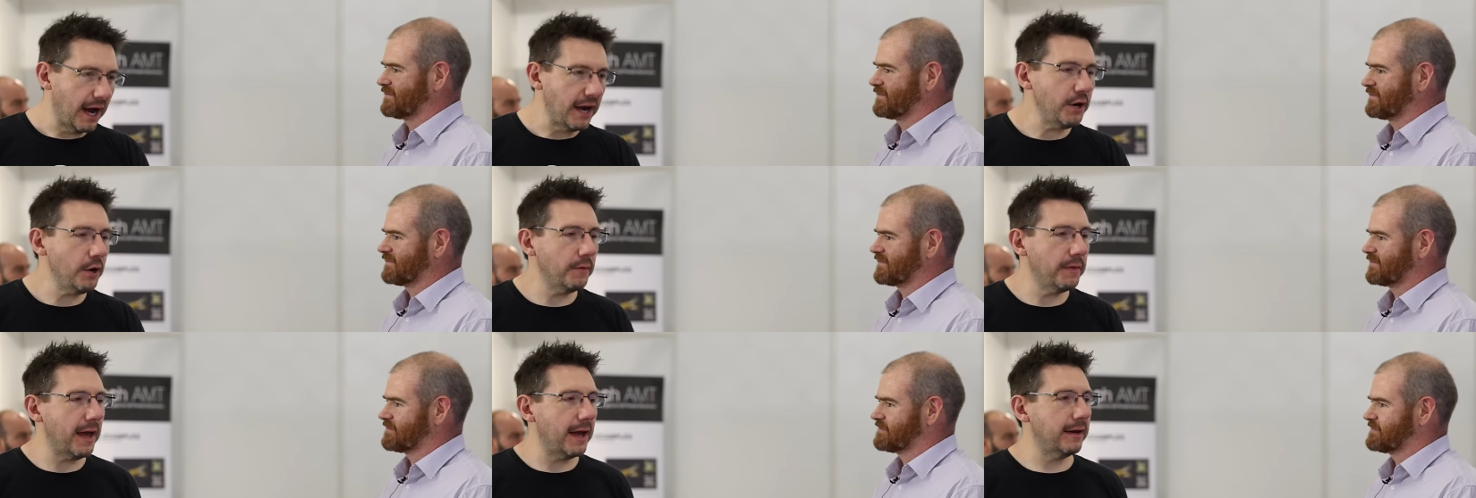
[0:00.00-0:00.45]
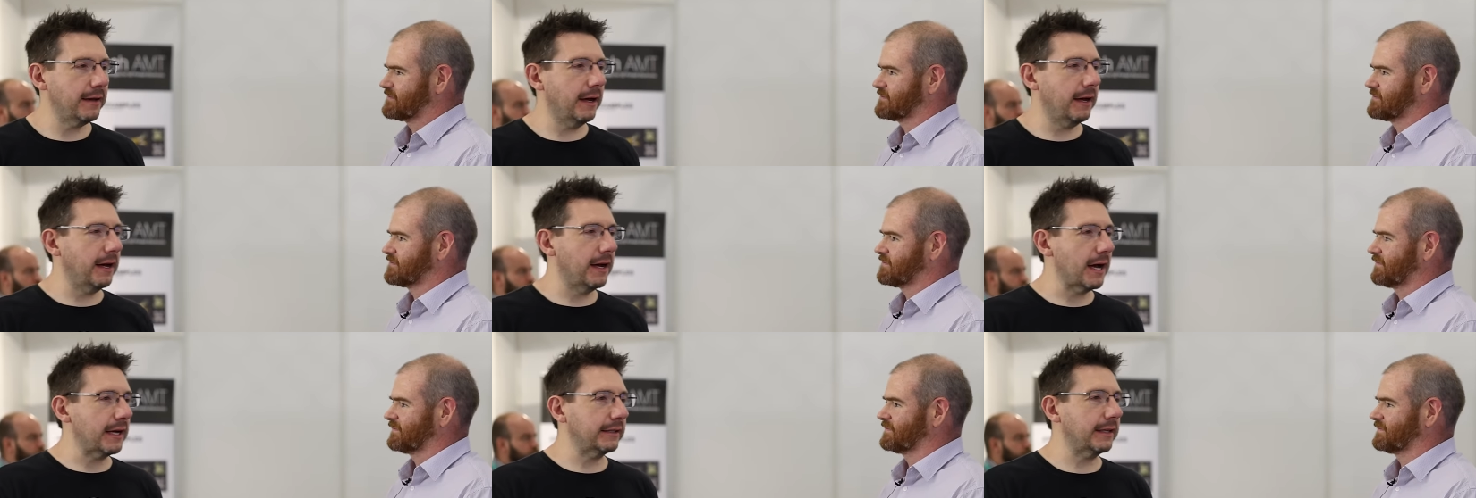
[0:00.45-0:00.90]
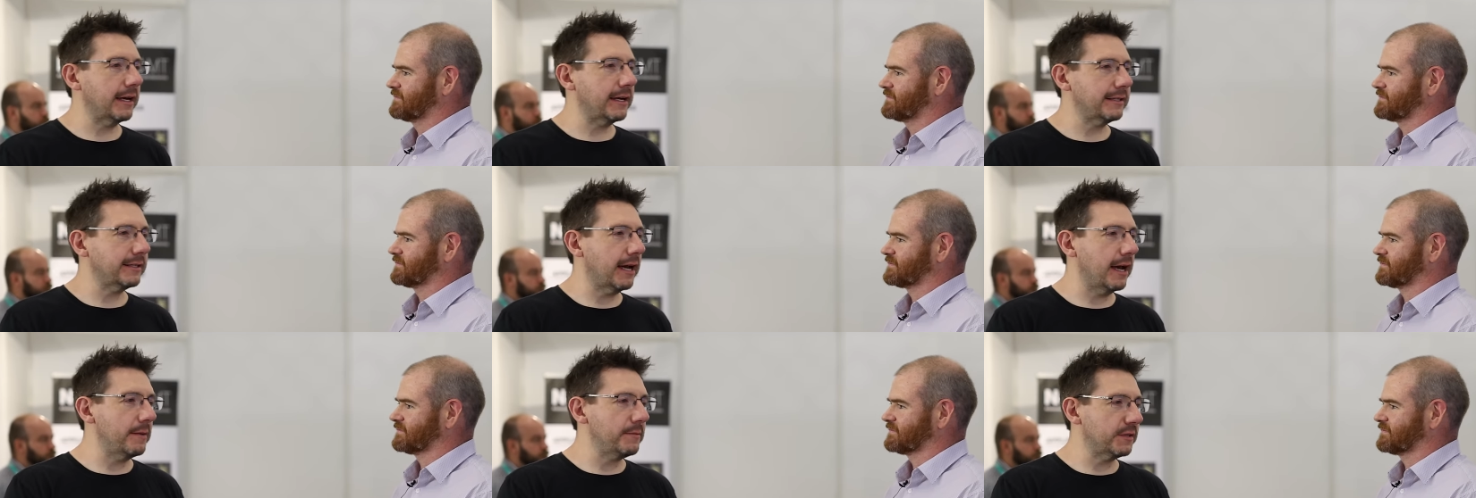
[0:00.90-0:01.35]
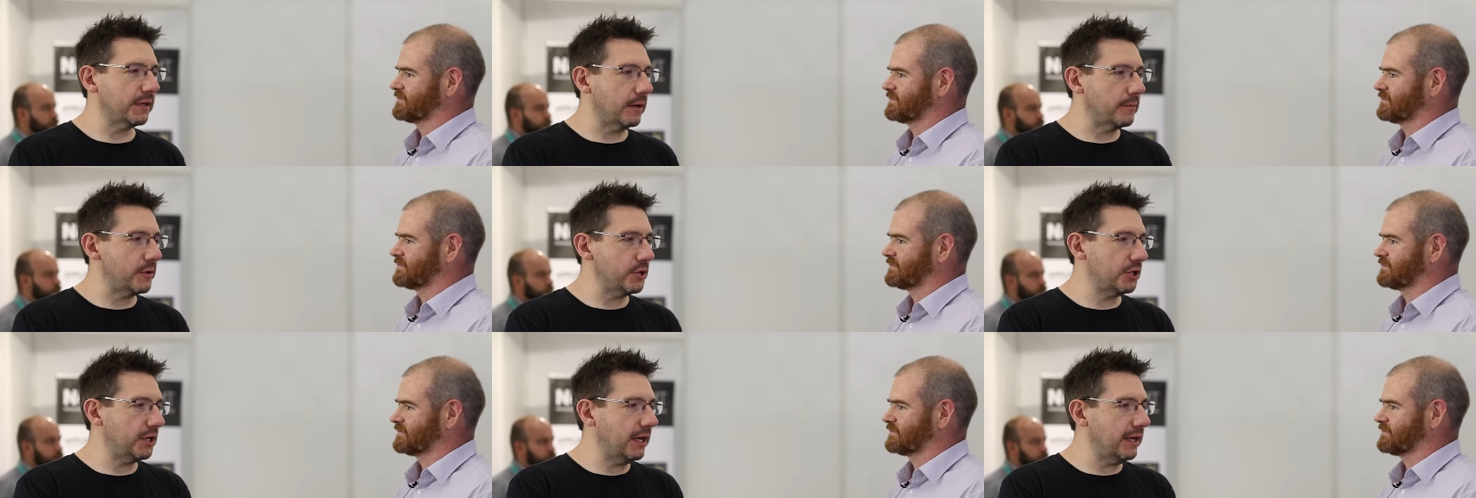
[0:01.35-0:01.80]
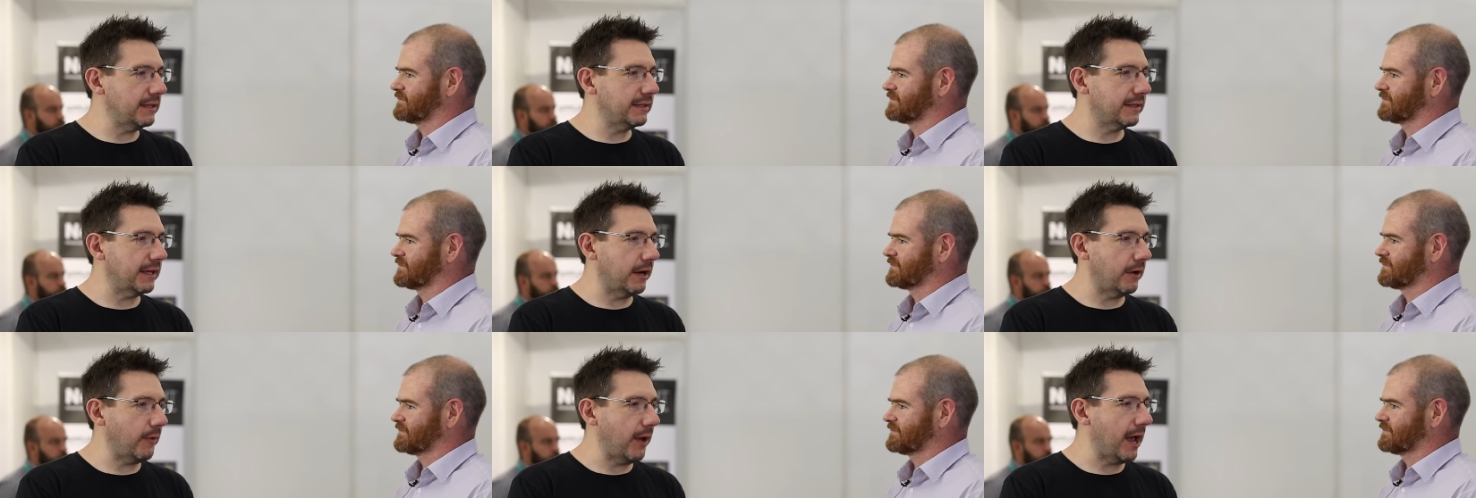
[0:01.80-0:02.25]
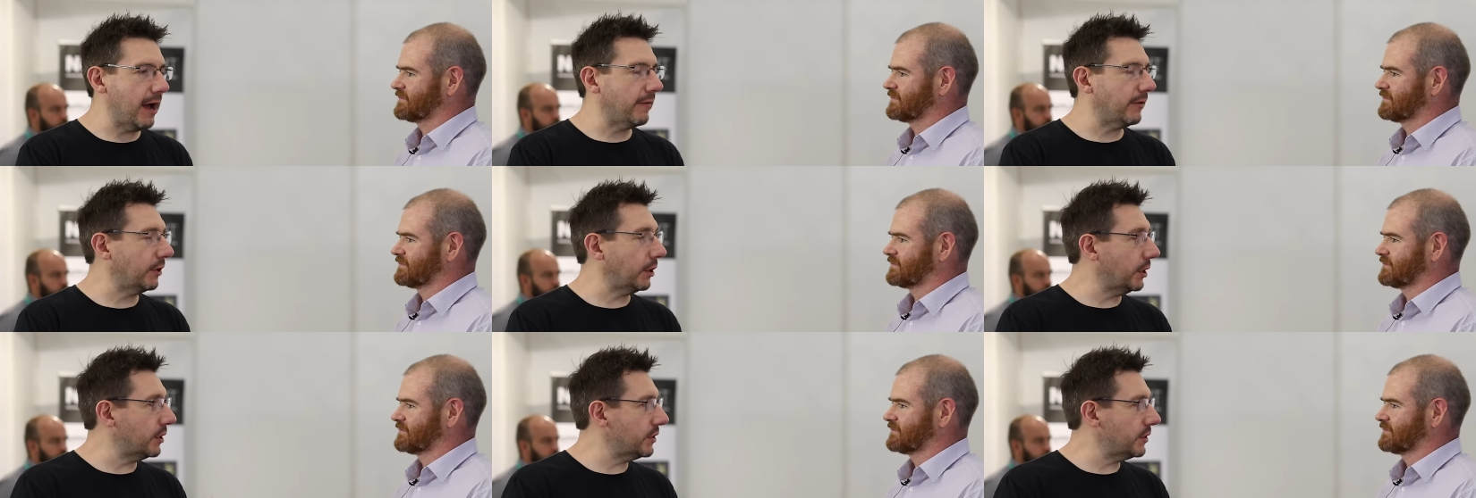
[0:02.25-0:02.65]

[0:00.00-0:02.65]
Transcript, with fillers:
Speaker 1: I know that uh, a lot of times on machines that we have on the